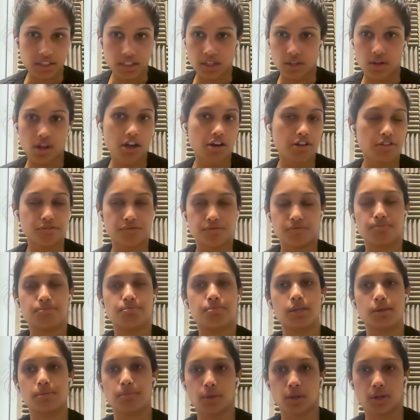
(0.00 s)
and a lot of
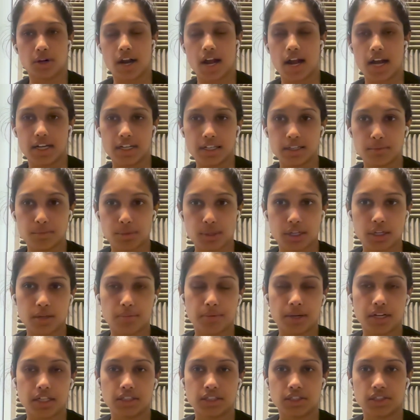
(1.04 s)
people are adding
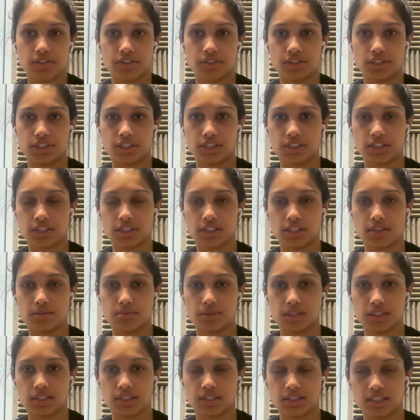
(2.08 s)
precompiles to their
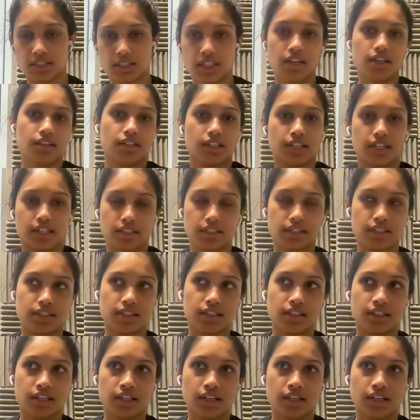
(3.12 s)
systems, and it's kind of like,